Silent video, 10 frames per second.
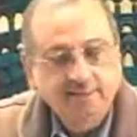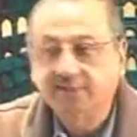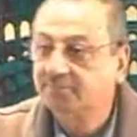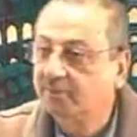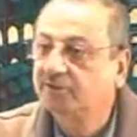
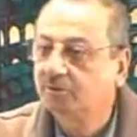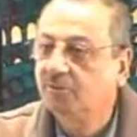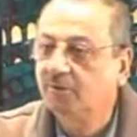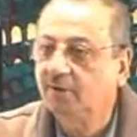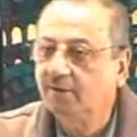It's
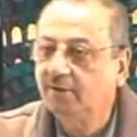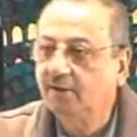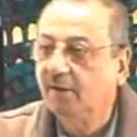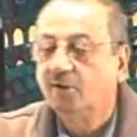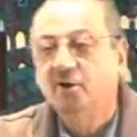majrur. Huh?
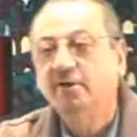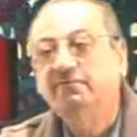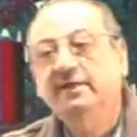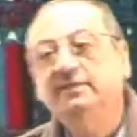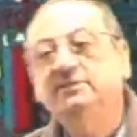Now
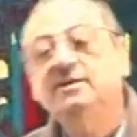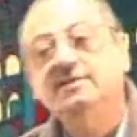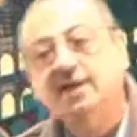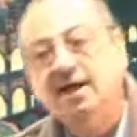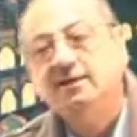if there is a
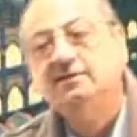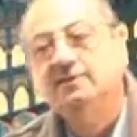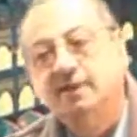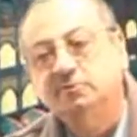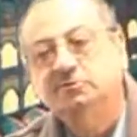
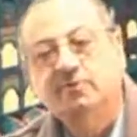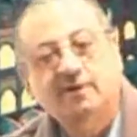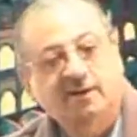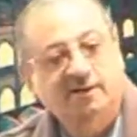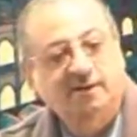naat comes
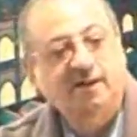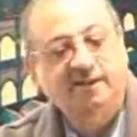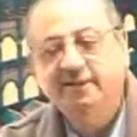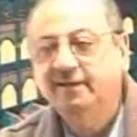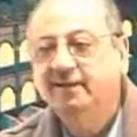for
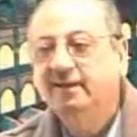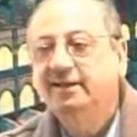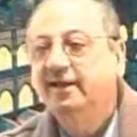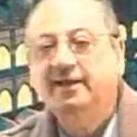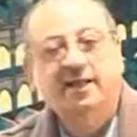Allahi,
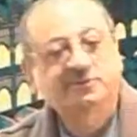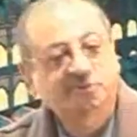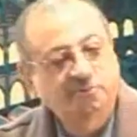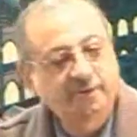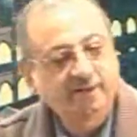it has
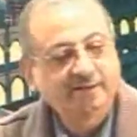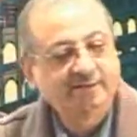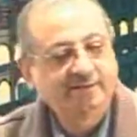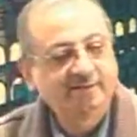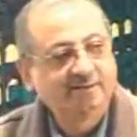to be
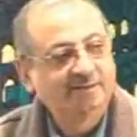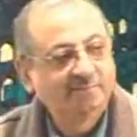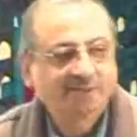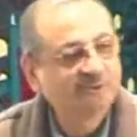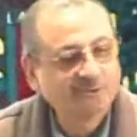
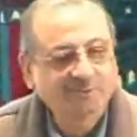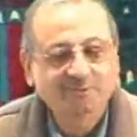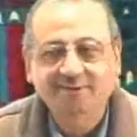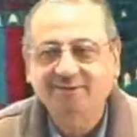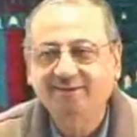majrur.